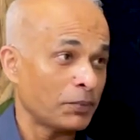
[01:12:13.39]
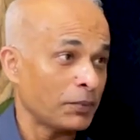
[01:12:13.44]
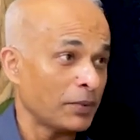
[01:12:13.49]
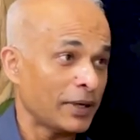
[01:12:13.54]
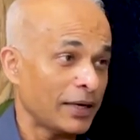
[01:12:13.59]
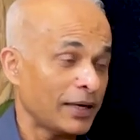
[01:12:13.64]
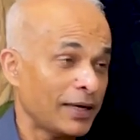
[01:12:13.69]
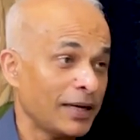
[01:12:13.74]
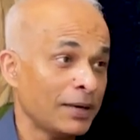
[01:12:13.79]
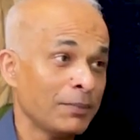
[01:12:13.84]

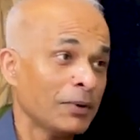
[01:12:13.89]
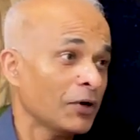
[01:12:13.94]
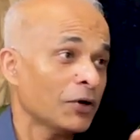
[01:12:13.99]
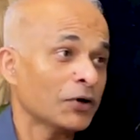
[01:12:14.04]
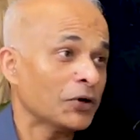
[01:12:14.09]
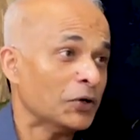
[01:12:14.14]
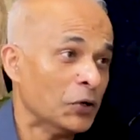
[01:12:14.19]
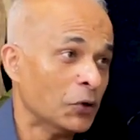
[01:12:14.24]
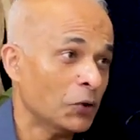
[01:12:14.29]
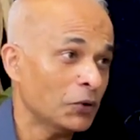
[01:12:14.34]
He may not
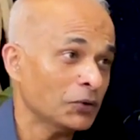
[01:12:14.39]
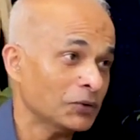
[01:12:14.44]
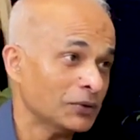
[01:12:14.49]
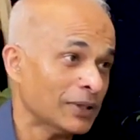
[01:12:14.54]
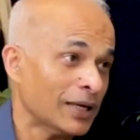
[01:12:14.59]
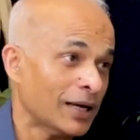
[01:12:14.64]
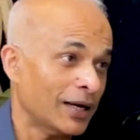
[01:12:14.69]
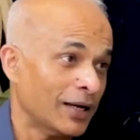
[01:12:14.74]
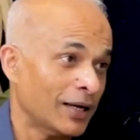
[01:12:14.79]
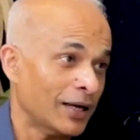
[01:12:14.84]
know the
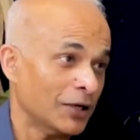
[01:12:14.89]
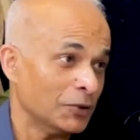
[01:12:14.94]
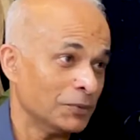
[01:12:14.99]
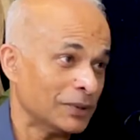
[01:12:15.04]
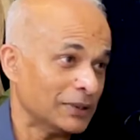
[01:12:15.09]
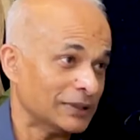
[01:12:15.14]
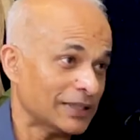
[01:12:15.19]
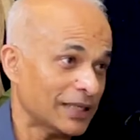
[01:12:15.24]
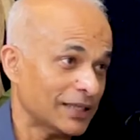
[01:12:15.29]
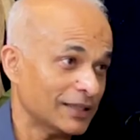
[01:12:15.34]
Hanuman
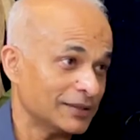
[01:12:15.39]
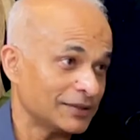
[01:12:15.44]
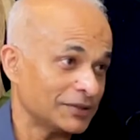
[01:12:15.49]
Chalisa.